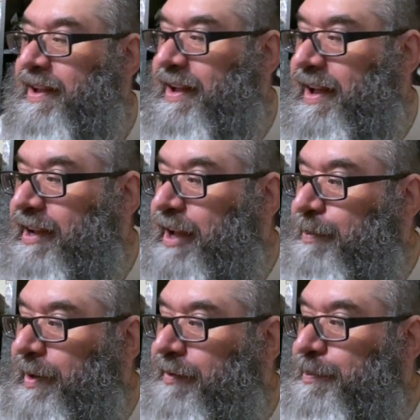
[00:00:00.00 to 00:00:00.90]
a
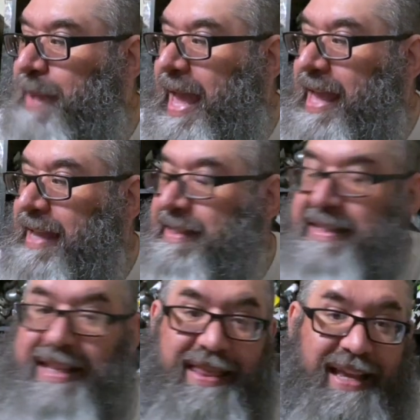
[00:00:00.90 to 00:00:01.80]
couple of bags
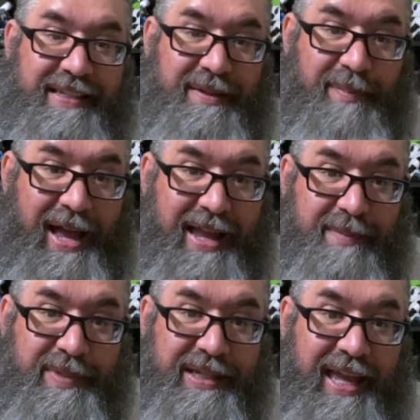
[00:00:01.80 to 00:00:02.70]
that some
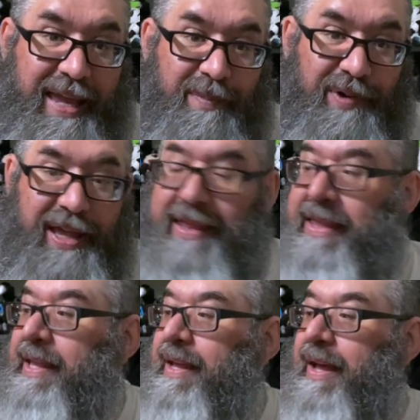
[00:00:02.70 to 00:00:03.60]
items came with
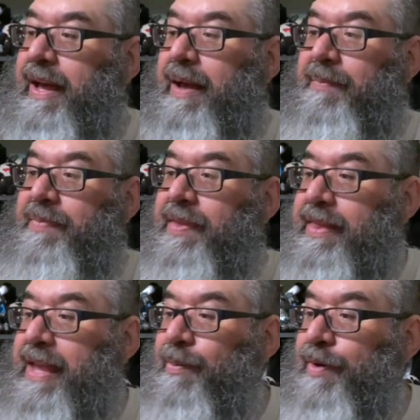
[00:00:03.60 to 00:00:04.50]

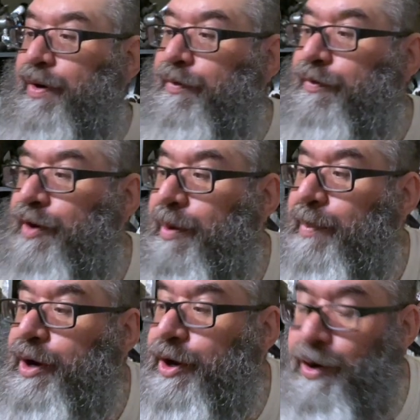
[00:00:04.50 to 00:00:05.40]
that were
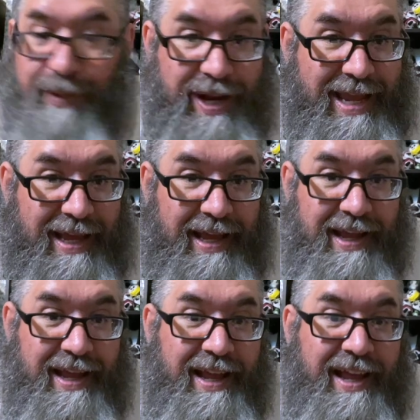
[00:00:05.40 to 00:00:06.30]
from Korea.
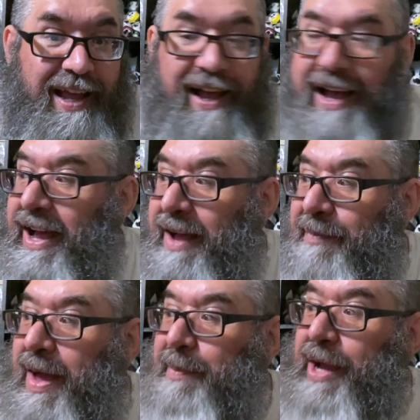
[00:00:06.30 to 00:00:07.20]

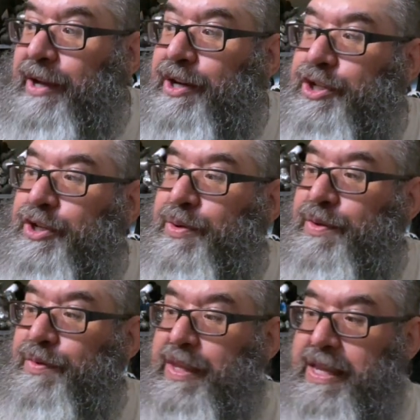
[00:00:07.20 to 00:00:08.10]
I'm not going to show
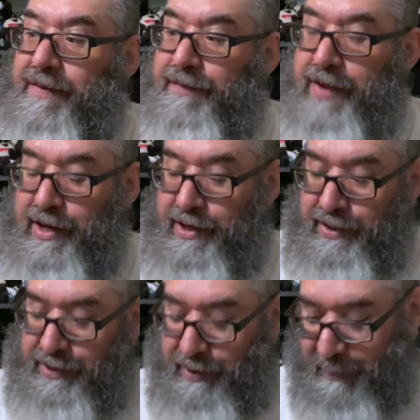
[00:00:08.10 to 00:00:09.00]
you the
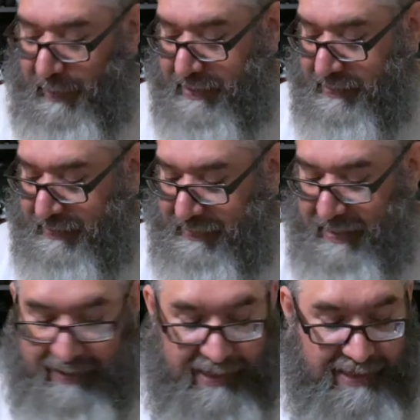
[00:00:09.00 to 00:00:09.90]
figures or the plushes
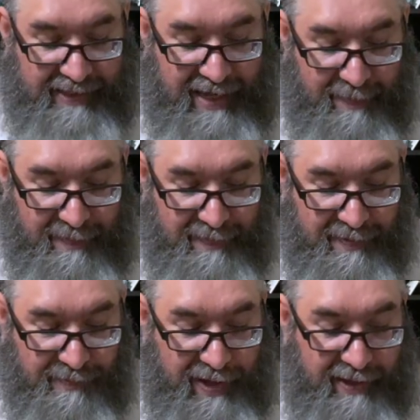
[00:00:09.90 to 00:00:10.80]
that these came
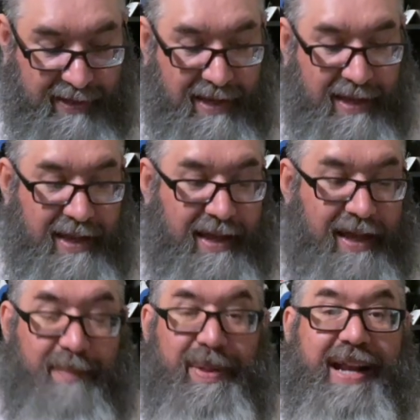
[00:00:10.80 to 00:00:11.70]
with,
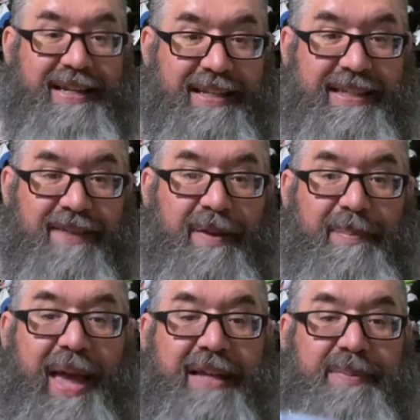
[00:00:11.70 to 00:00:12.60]
but I did save the
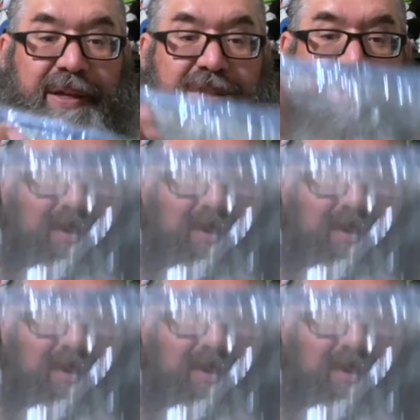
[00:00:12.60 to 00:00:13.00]
bags because they were